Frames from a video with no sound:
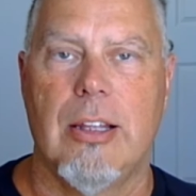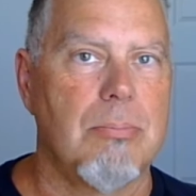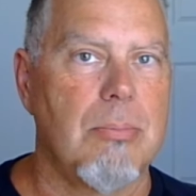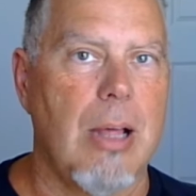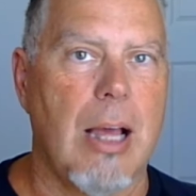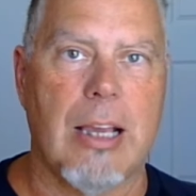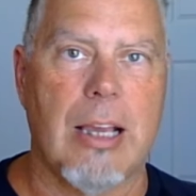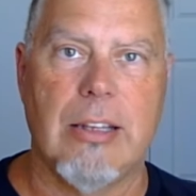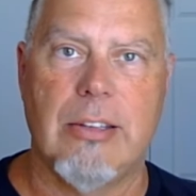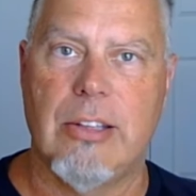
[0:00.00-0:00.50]

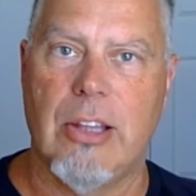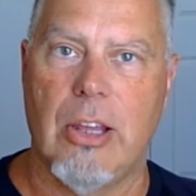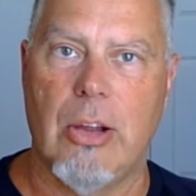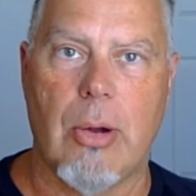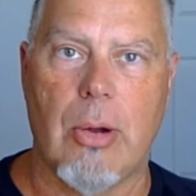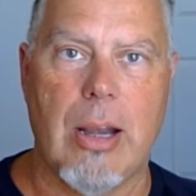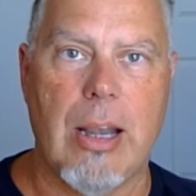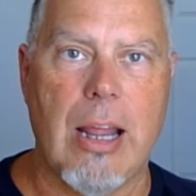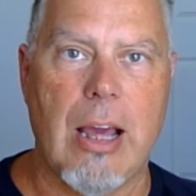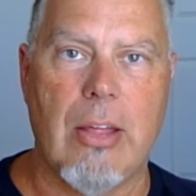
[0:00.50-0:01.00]
I can tell you
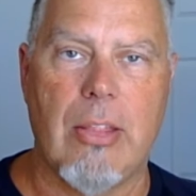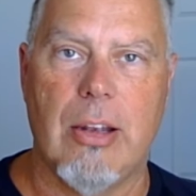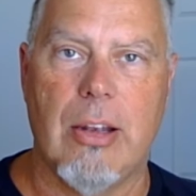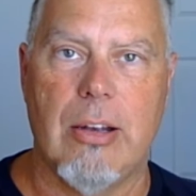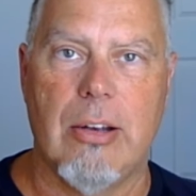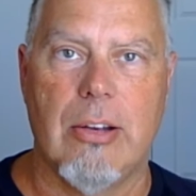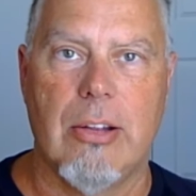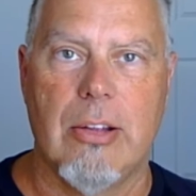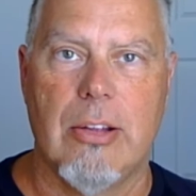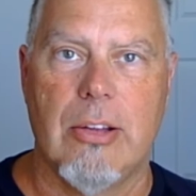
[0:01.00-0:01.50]
right now that
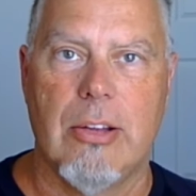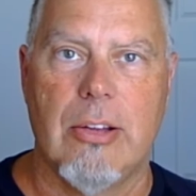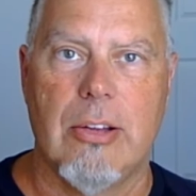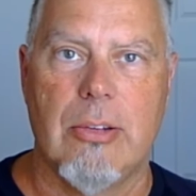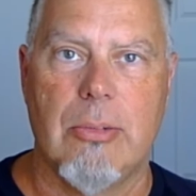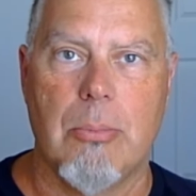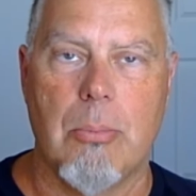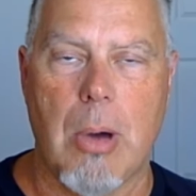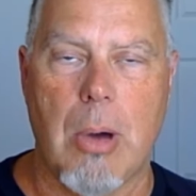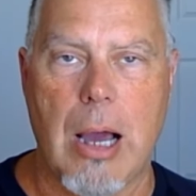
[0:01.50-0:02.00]

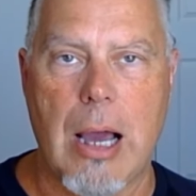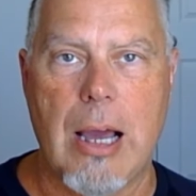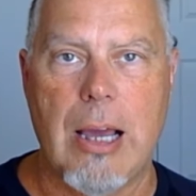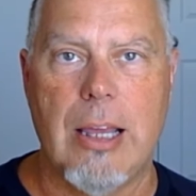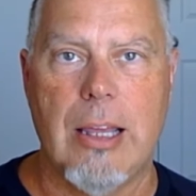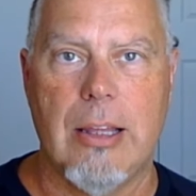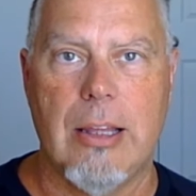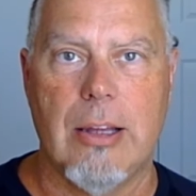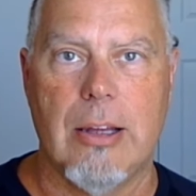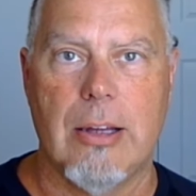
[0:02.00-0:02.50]

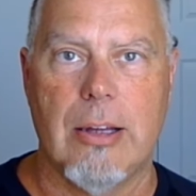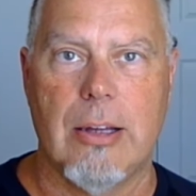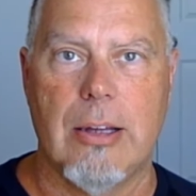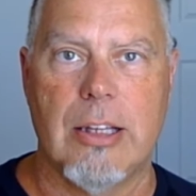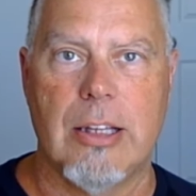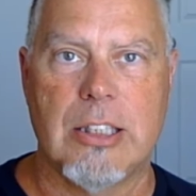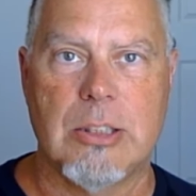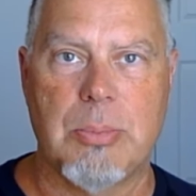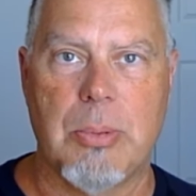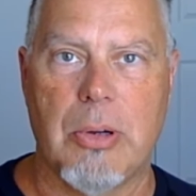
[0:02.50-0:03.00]
my
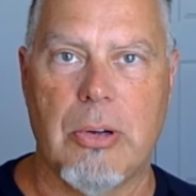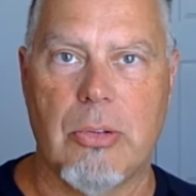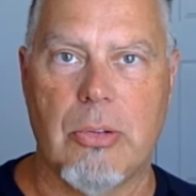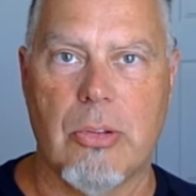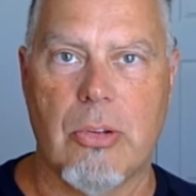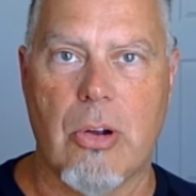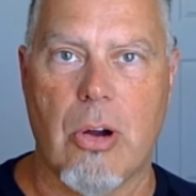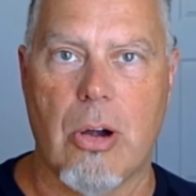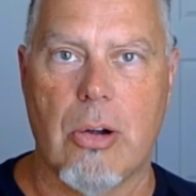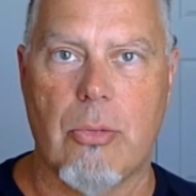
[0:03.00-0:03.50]
experience with
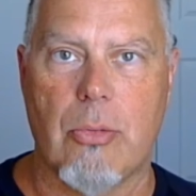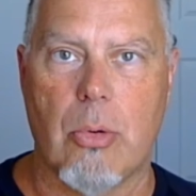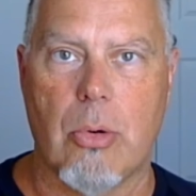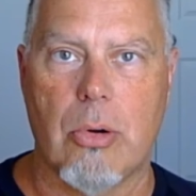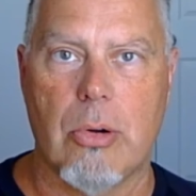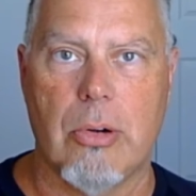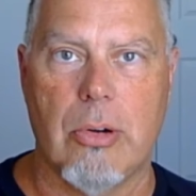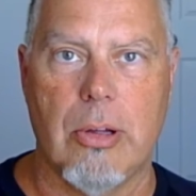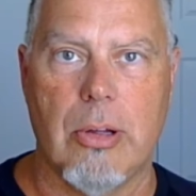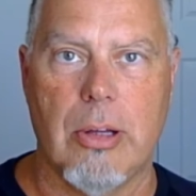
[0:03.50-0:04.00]

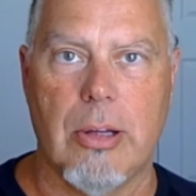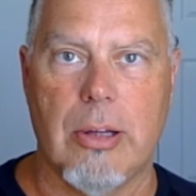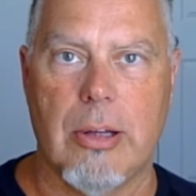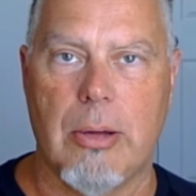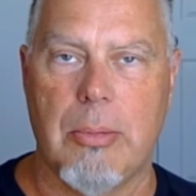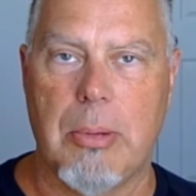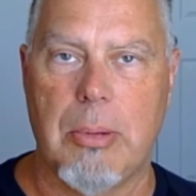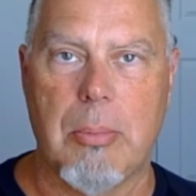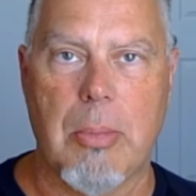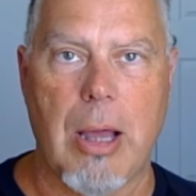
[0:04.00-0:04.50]
carnivore,
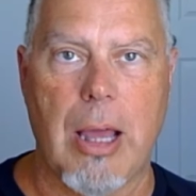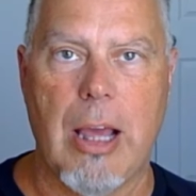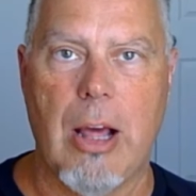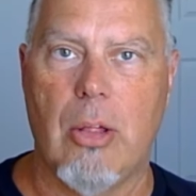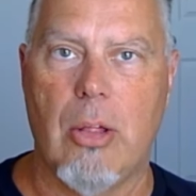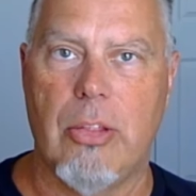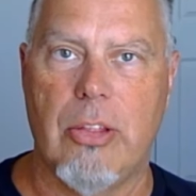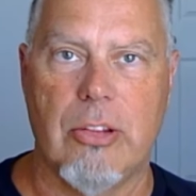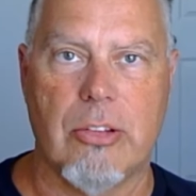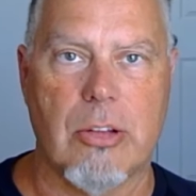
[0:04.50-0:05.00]
my
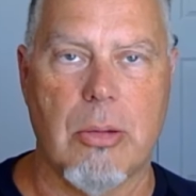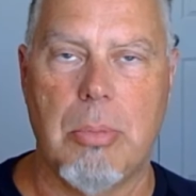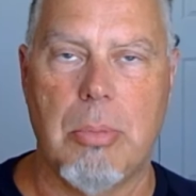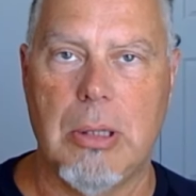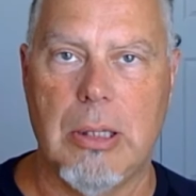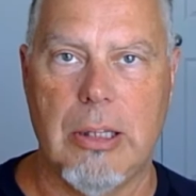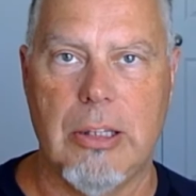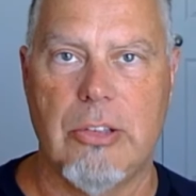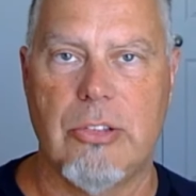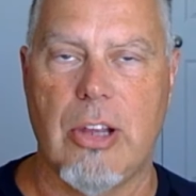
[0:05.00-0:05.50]
health has
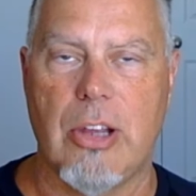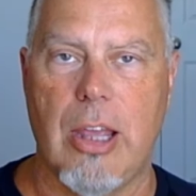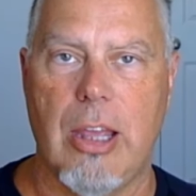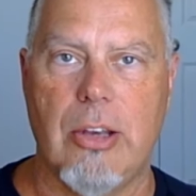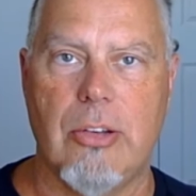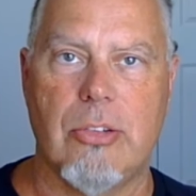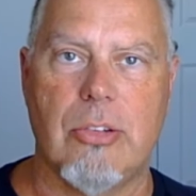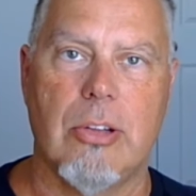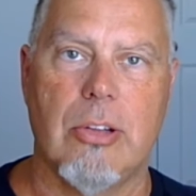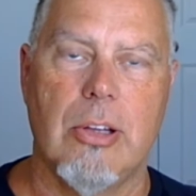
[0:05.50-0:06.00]
completely
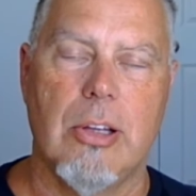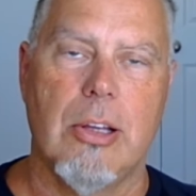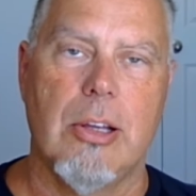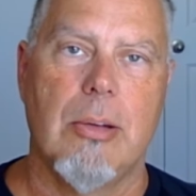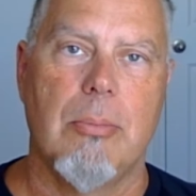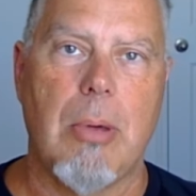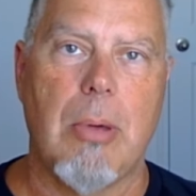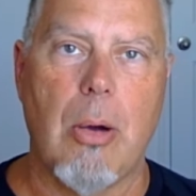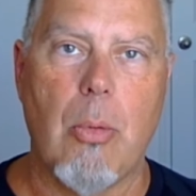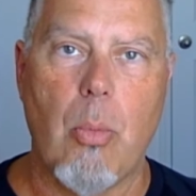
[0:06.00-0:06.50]
changed.
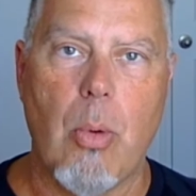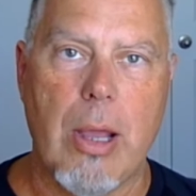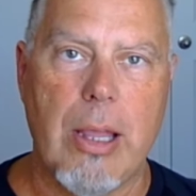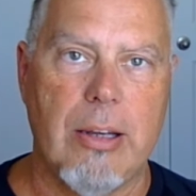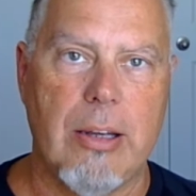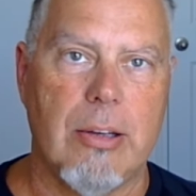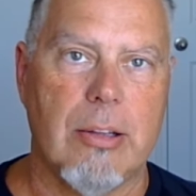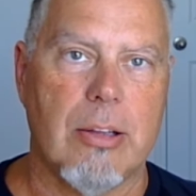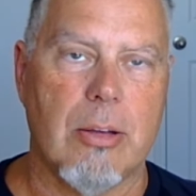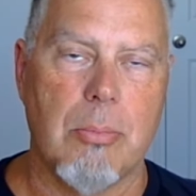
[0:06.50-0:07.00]
My
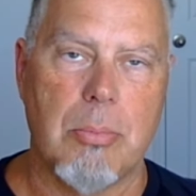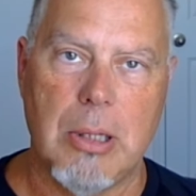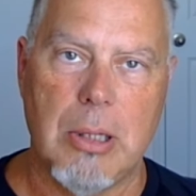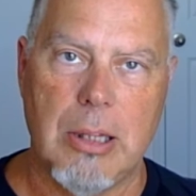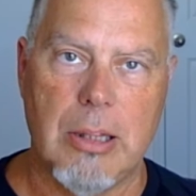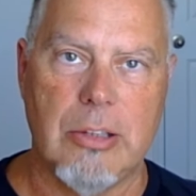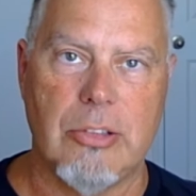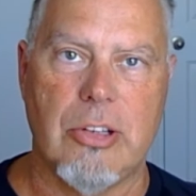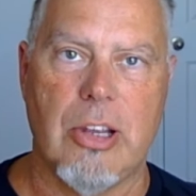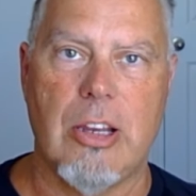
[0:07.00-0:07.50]
weight
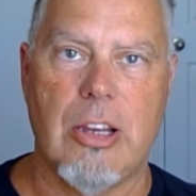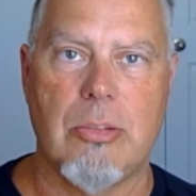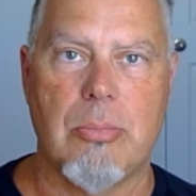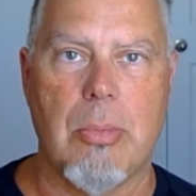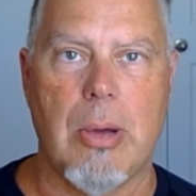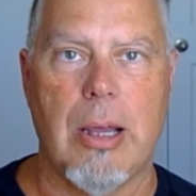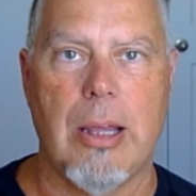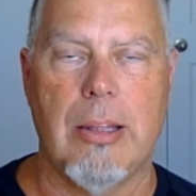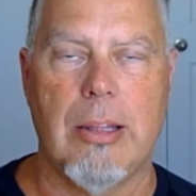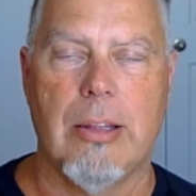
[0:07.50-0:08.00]
completely changed.
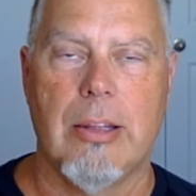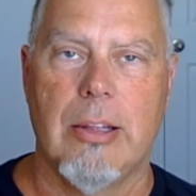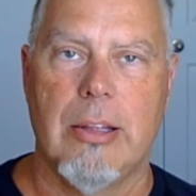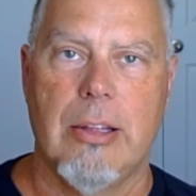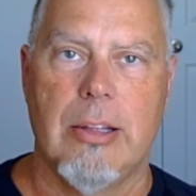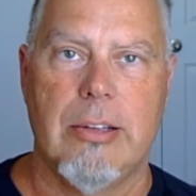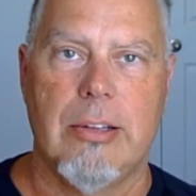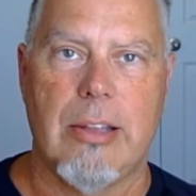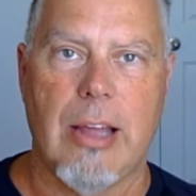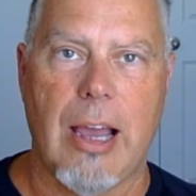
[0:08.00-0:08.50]
My
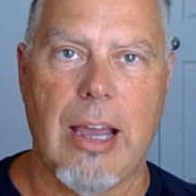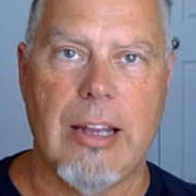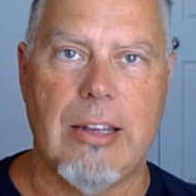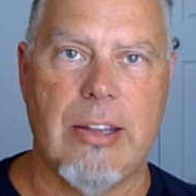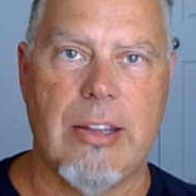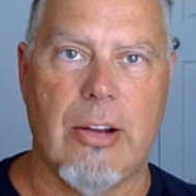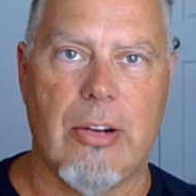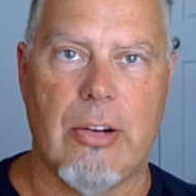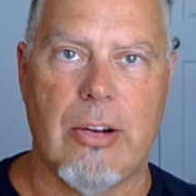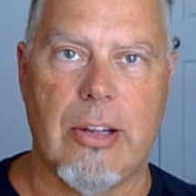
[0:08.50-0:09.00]

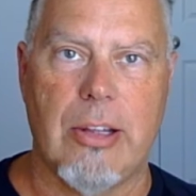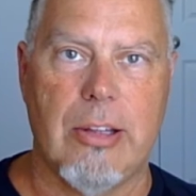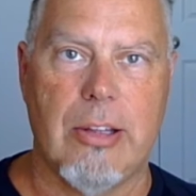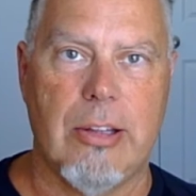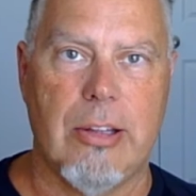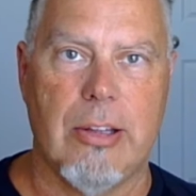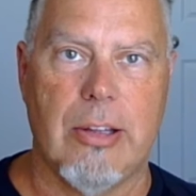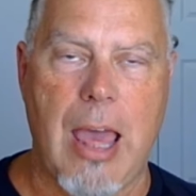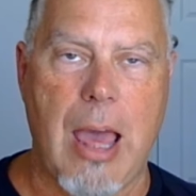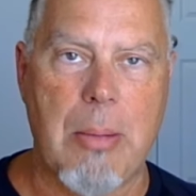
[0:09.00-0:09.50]

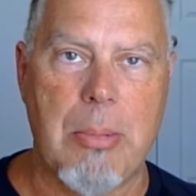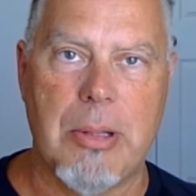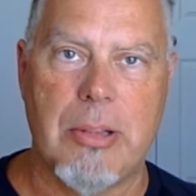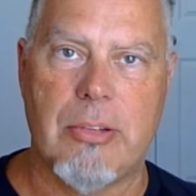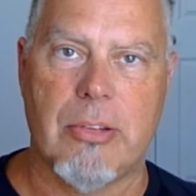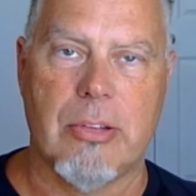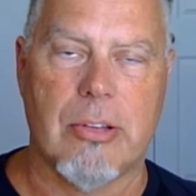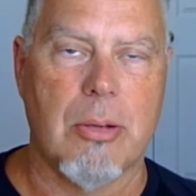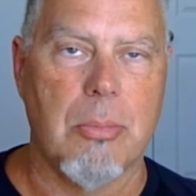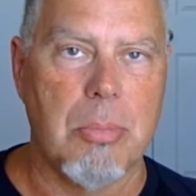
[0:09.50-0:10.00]
dietary
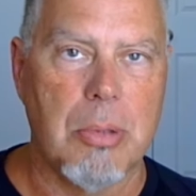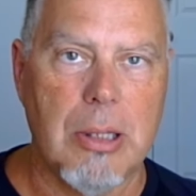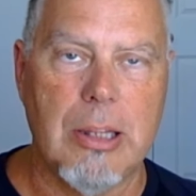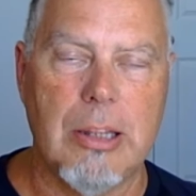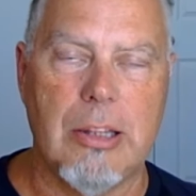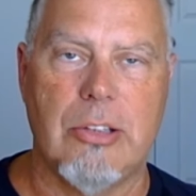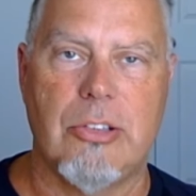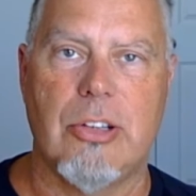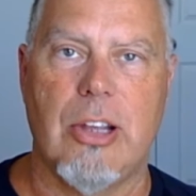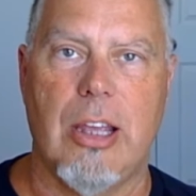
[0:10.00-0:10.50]
habits
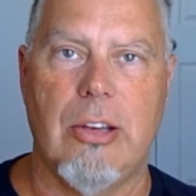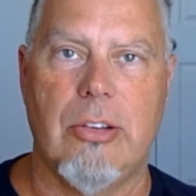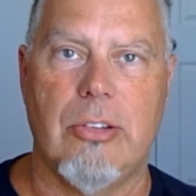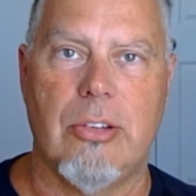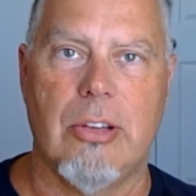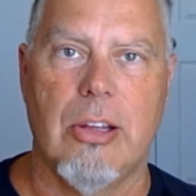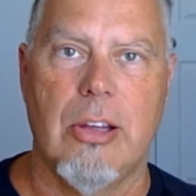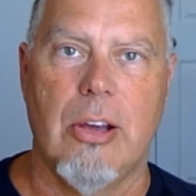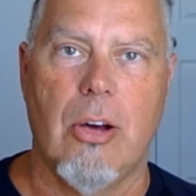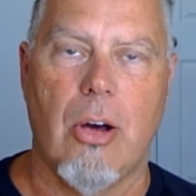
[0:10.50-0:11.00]
completely changed,
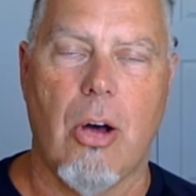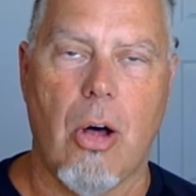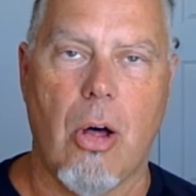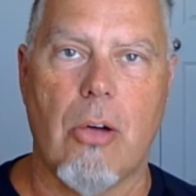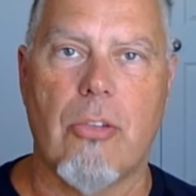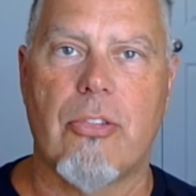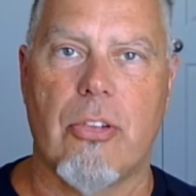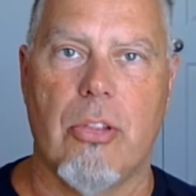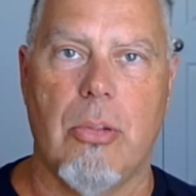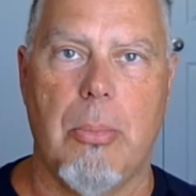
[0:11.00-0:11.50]
all
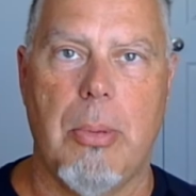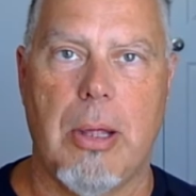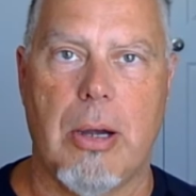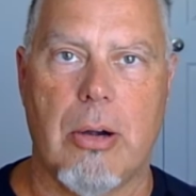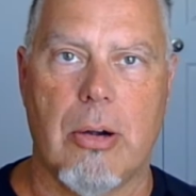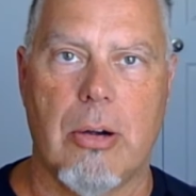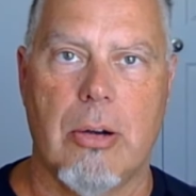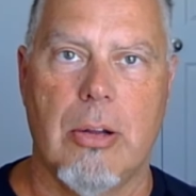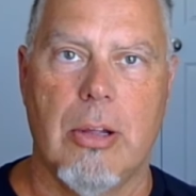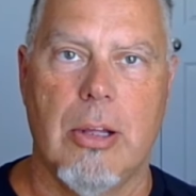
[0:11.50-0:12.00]
for the better.